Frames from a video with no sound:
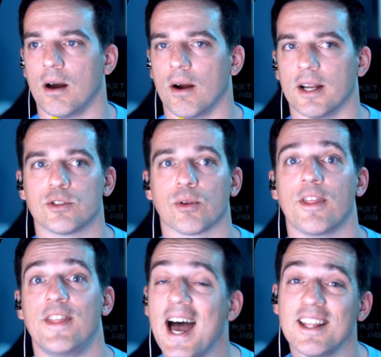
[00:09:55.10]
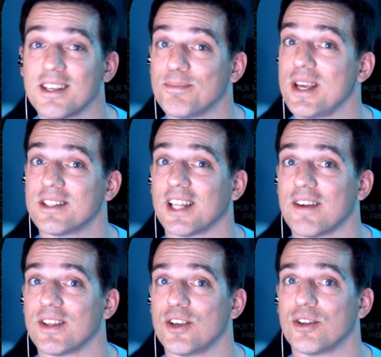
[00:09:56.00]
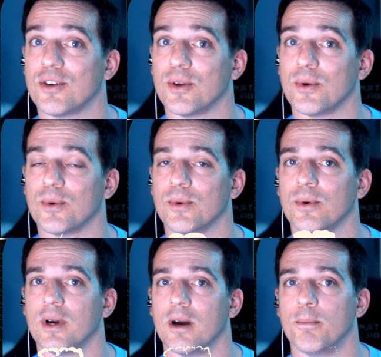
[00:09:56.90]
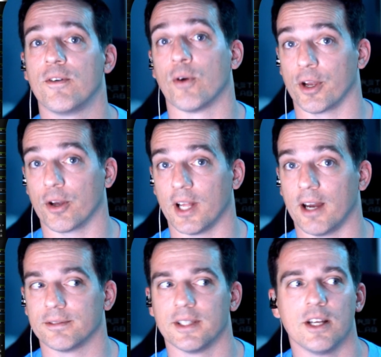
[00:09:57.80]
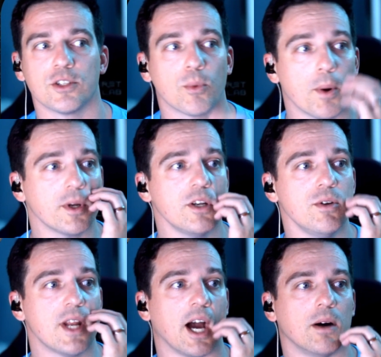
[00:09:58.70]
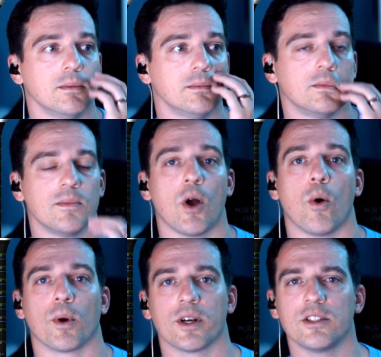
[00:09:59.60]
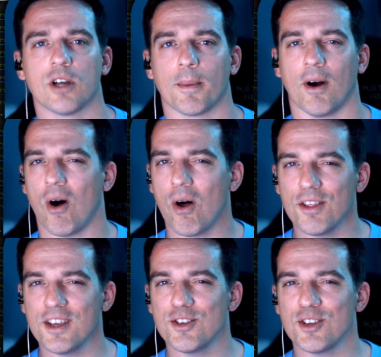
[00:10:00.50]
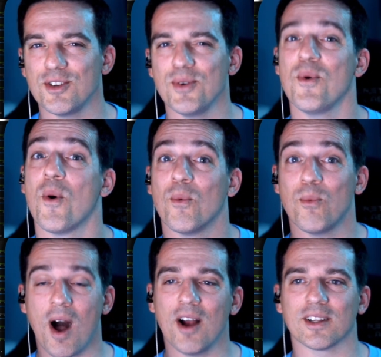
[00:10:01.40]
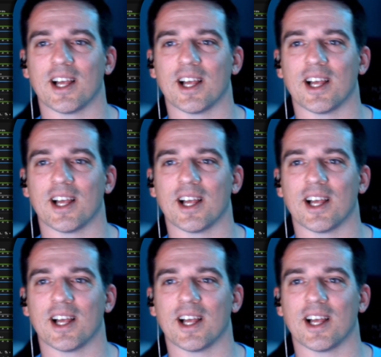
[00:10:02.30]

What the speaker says: All right, so that's basically everything you can do before you go live. So what we're gonna do now, we're gonna talk about all the things you can do while you're